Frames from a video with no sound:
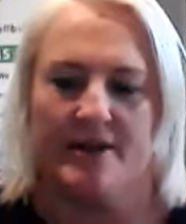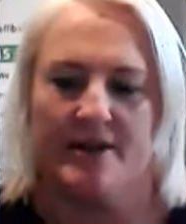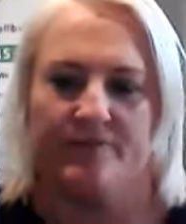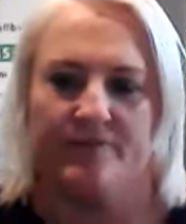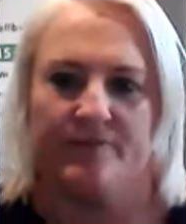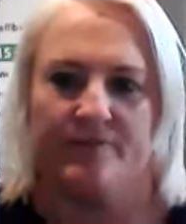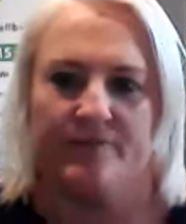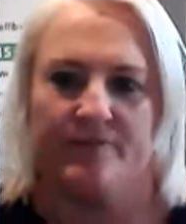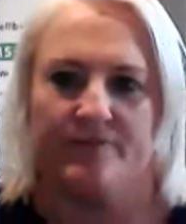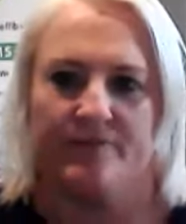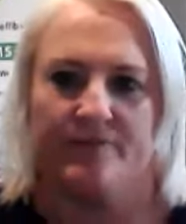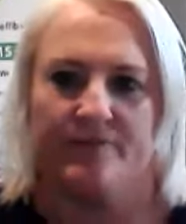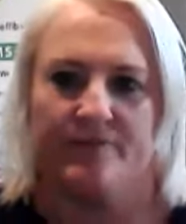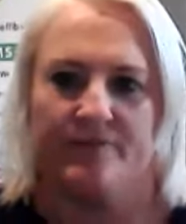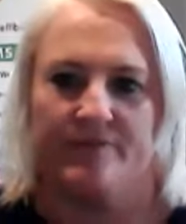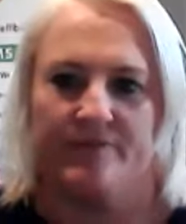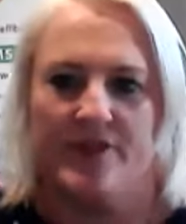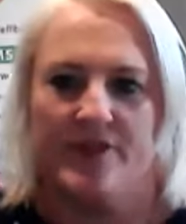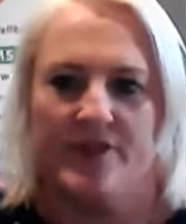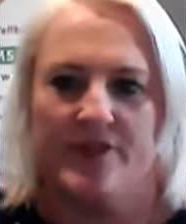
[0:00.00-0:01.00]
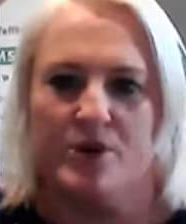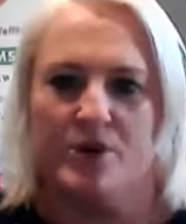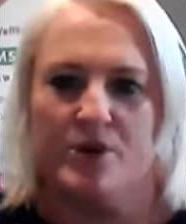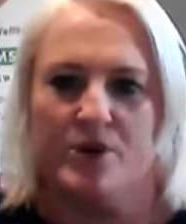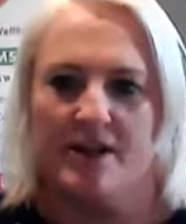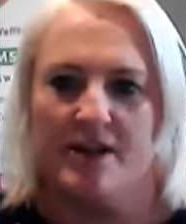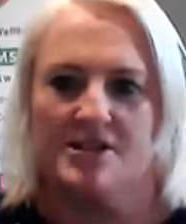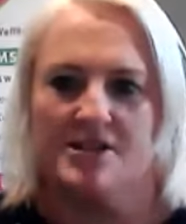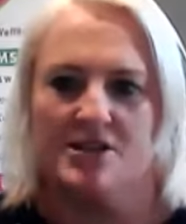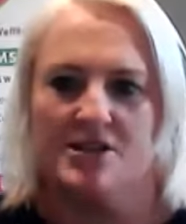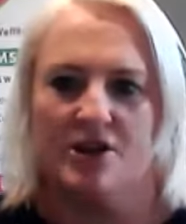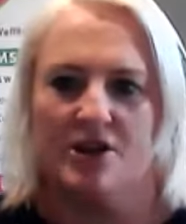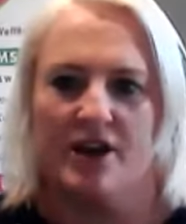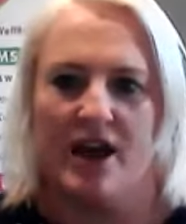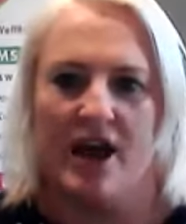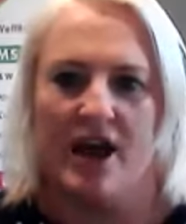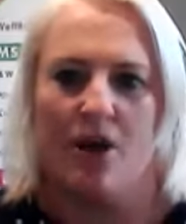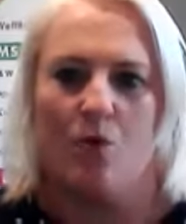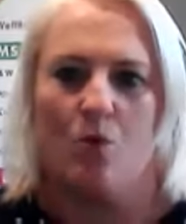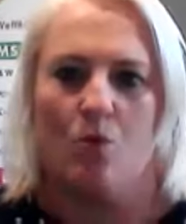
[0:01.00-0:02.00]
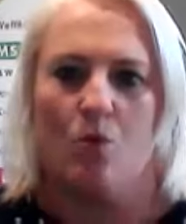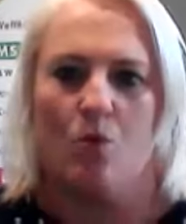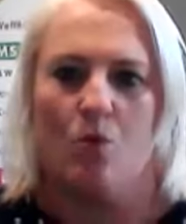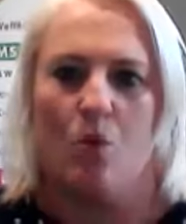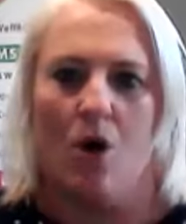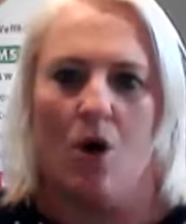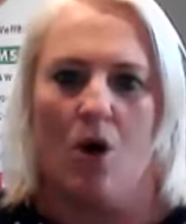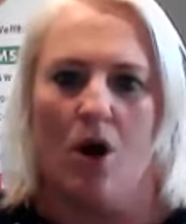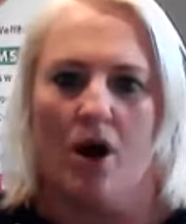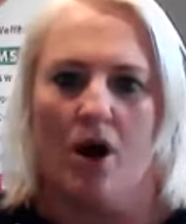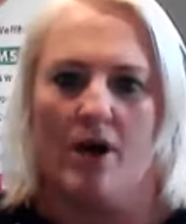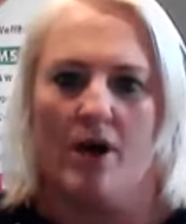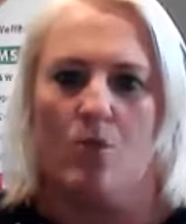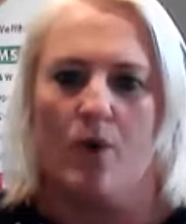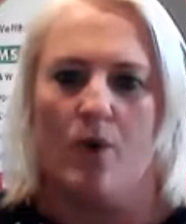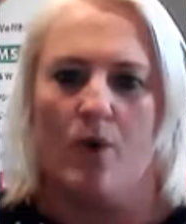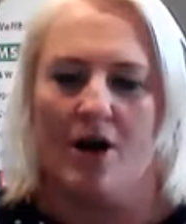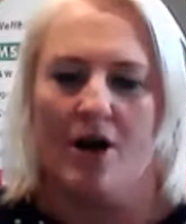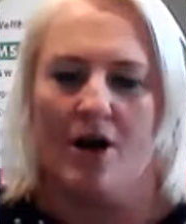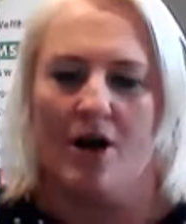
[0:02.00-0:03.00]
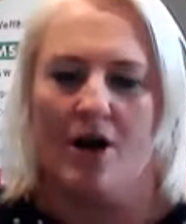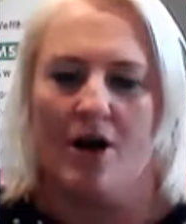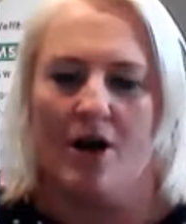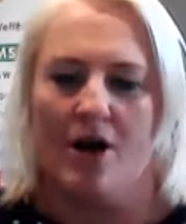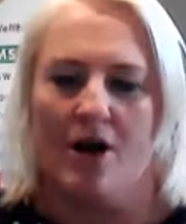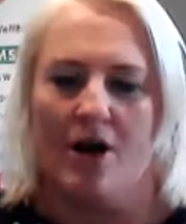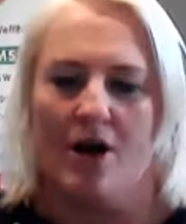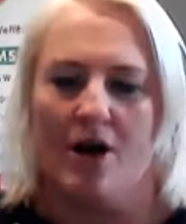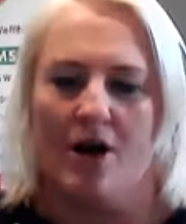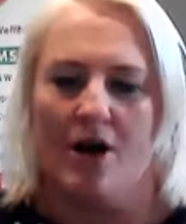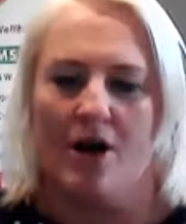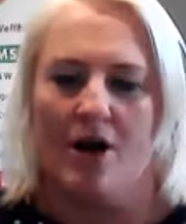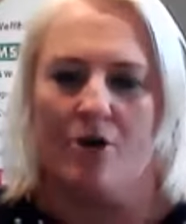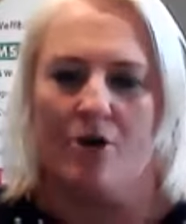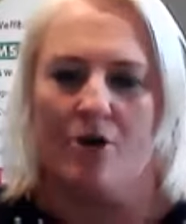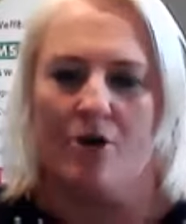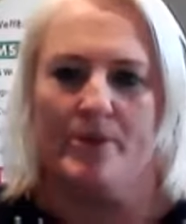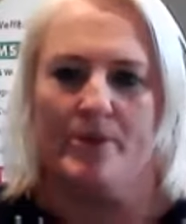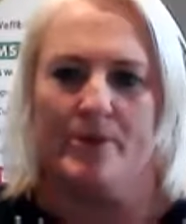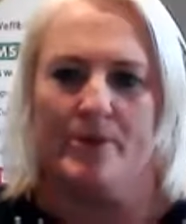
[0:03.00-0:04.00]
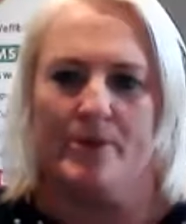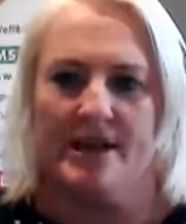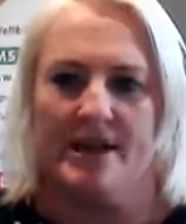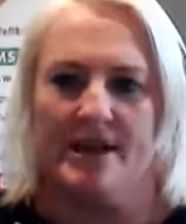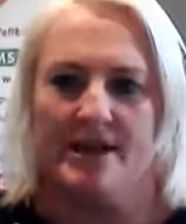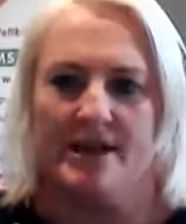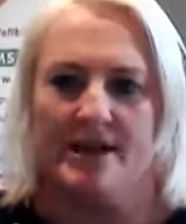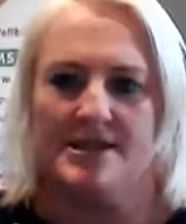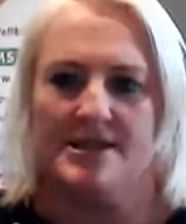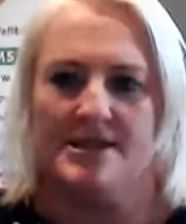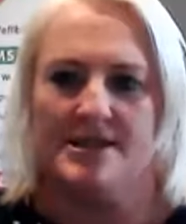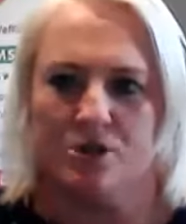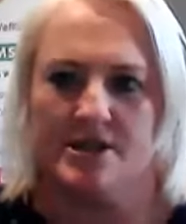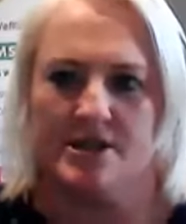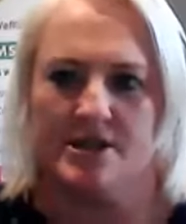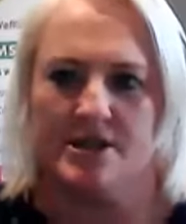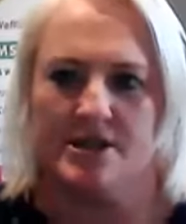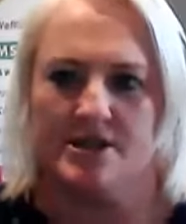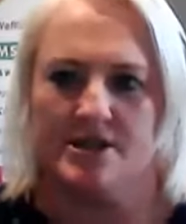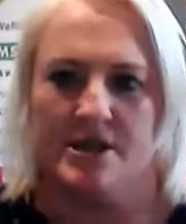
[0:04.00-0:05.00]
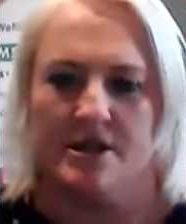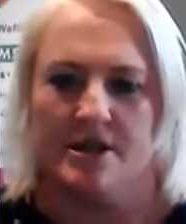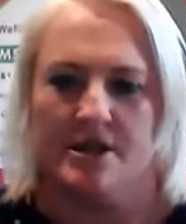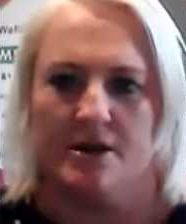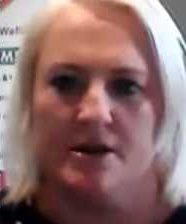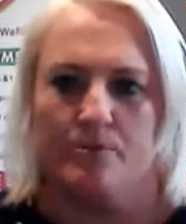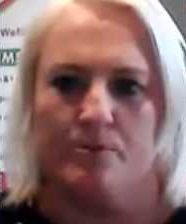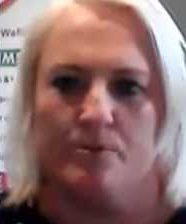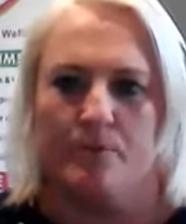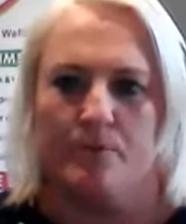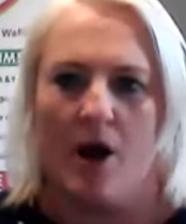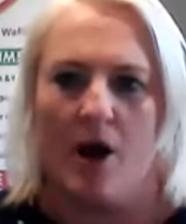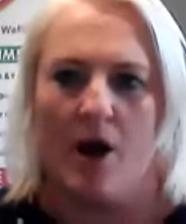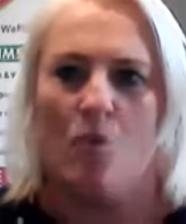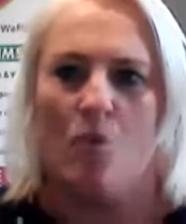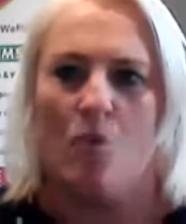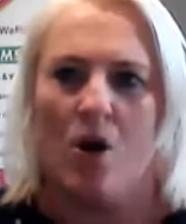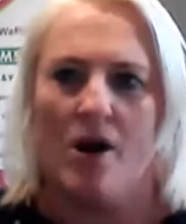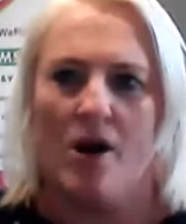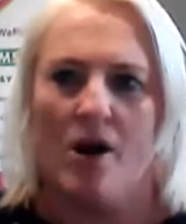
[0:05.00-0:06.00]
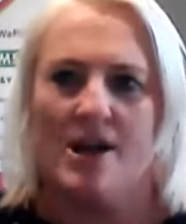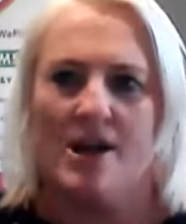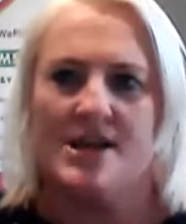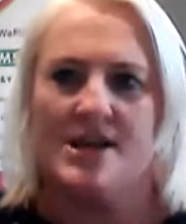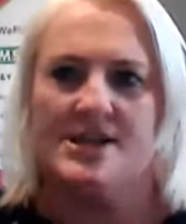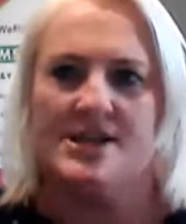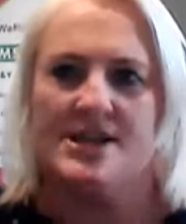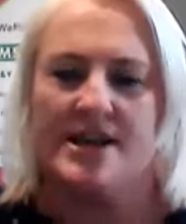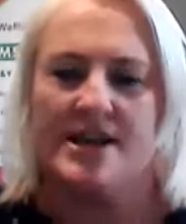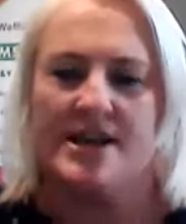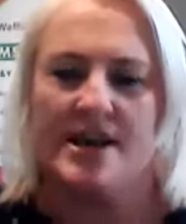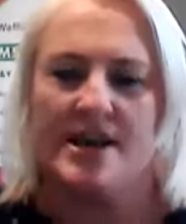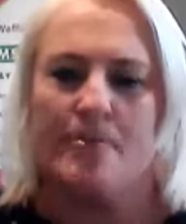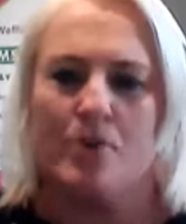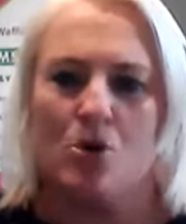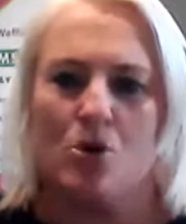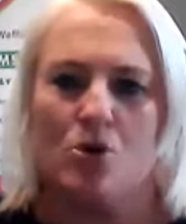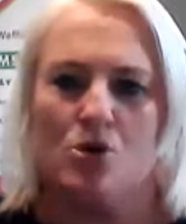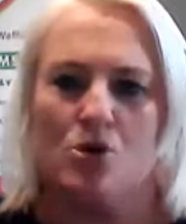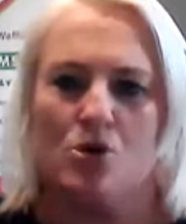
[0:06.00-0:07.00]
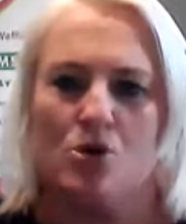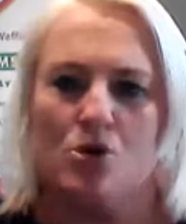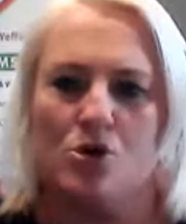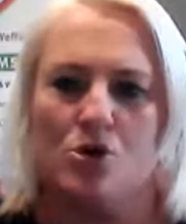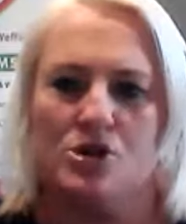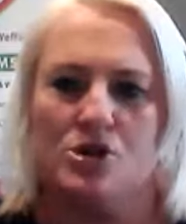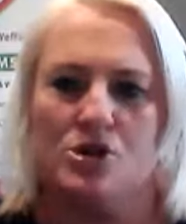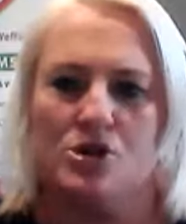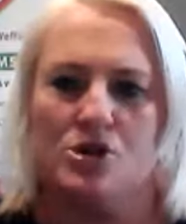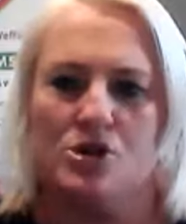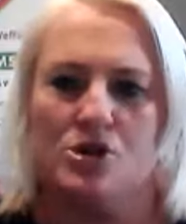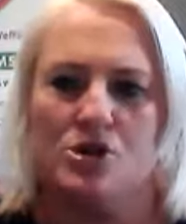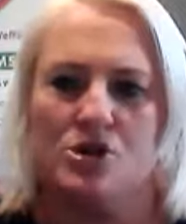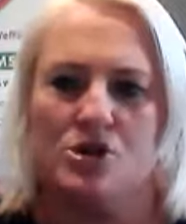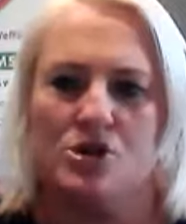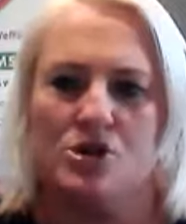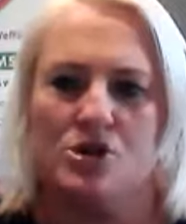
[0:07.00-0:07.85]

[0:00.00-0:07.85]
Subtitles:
First of all, we're going to look at why wellbeing is important. And why is it important to you?